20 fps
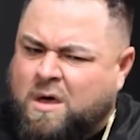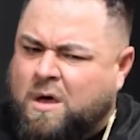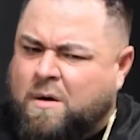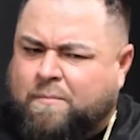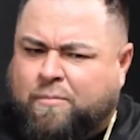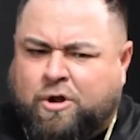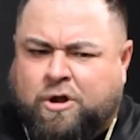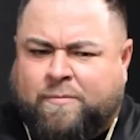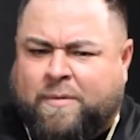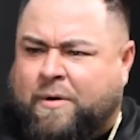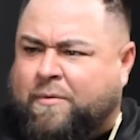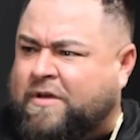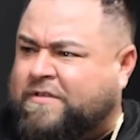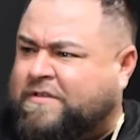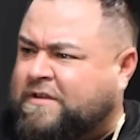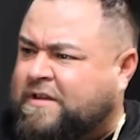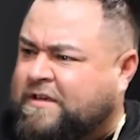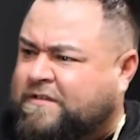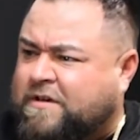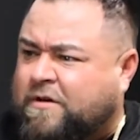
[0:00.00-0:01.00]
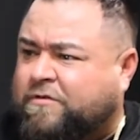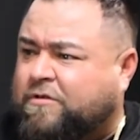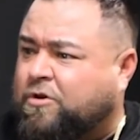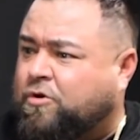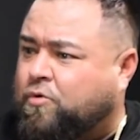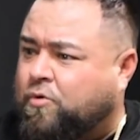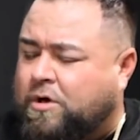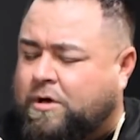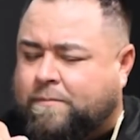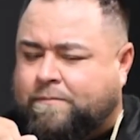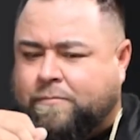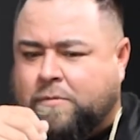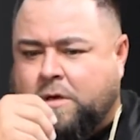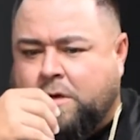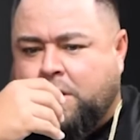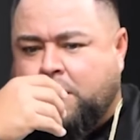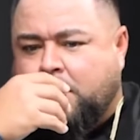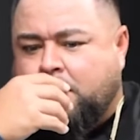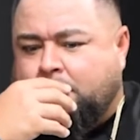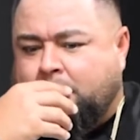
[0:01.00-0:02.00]
Put in my resignation. I was going to quit.
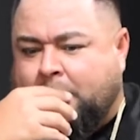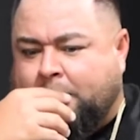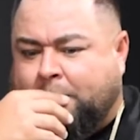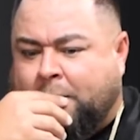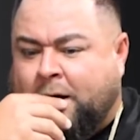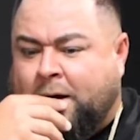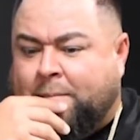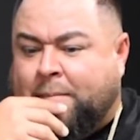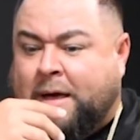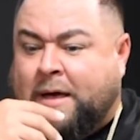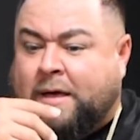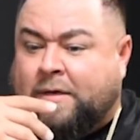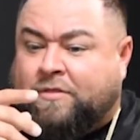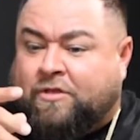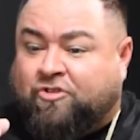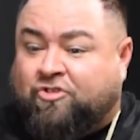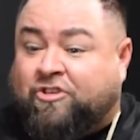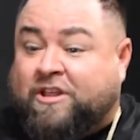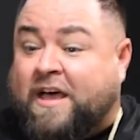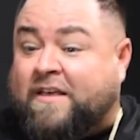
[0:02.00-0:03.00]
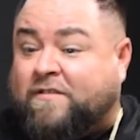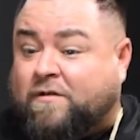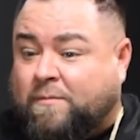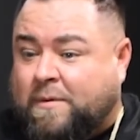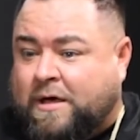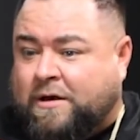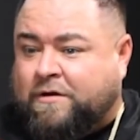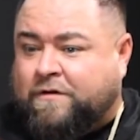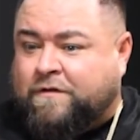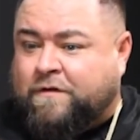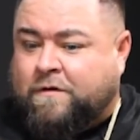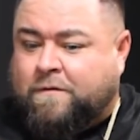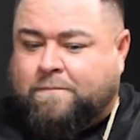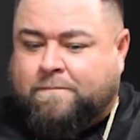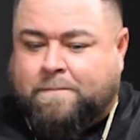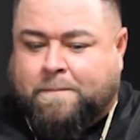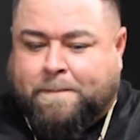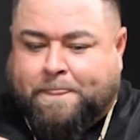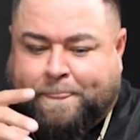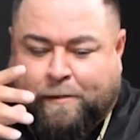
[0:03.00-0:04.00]
The desk manager,
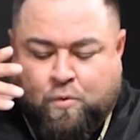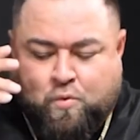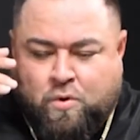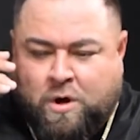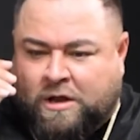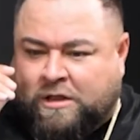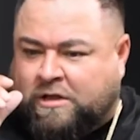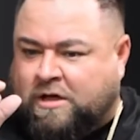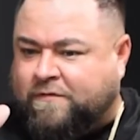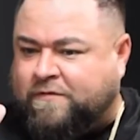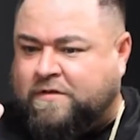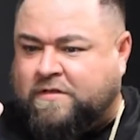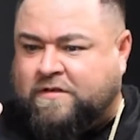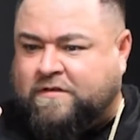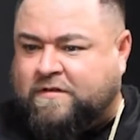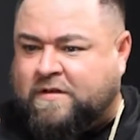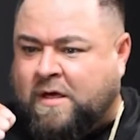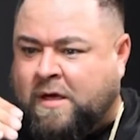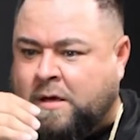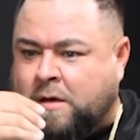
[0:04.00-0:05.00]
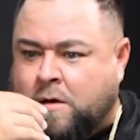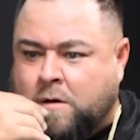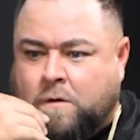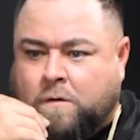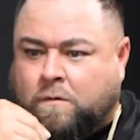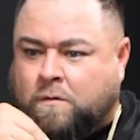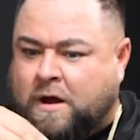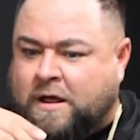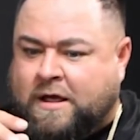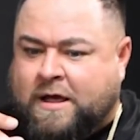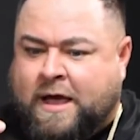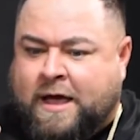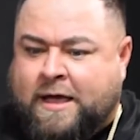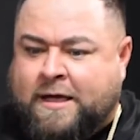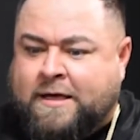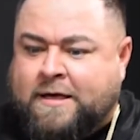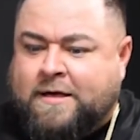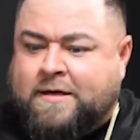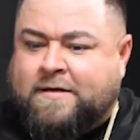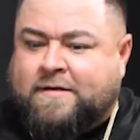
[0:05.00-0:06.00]
who I love to this day, great guy,
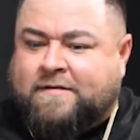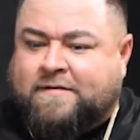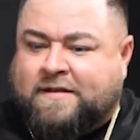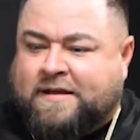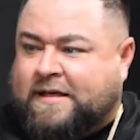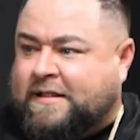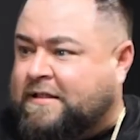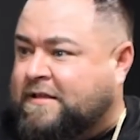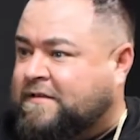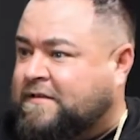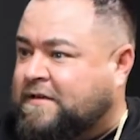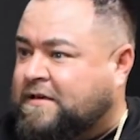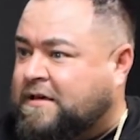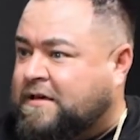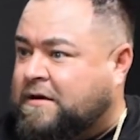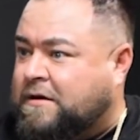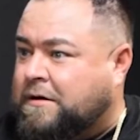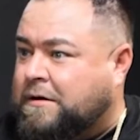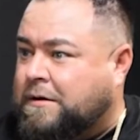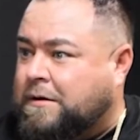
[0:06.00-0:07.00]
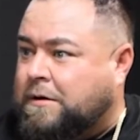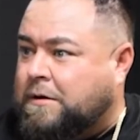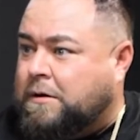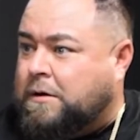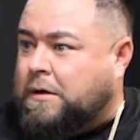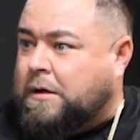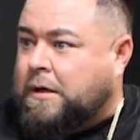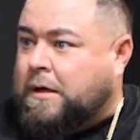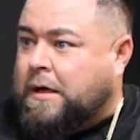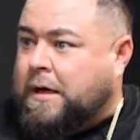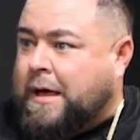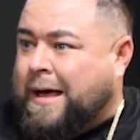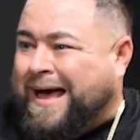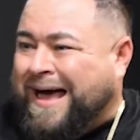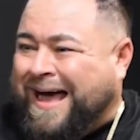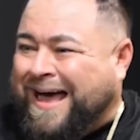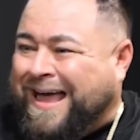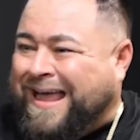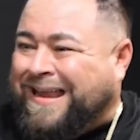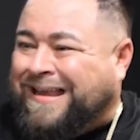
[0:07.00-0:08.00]
said, hey, listen, kid,
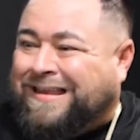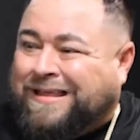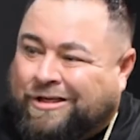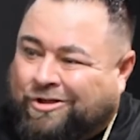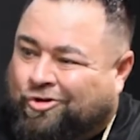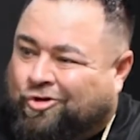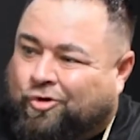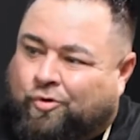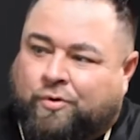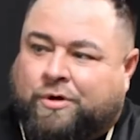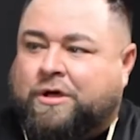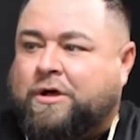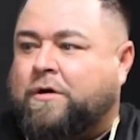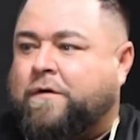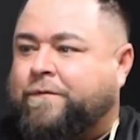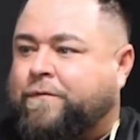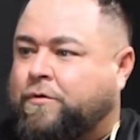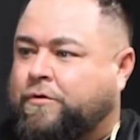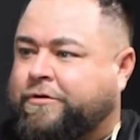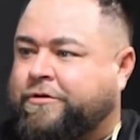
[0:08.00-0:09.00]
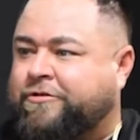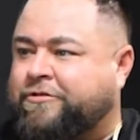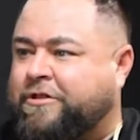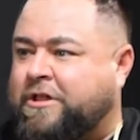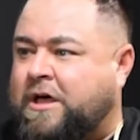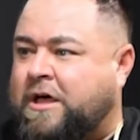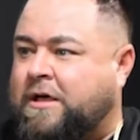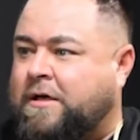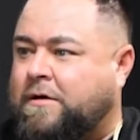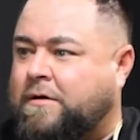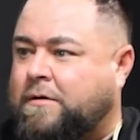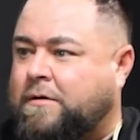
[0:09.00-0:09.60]
I need you here on 4th of July.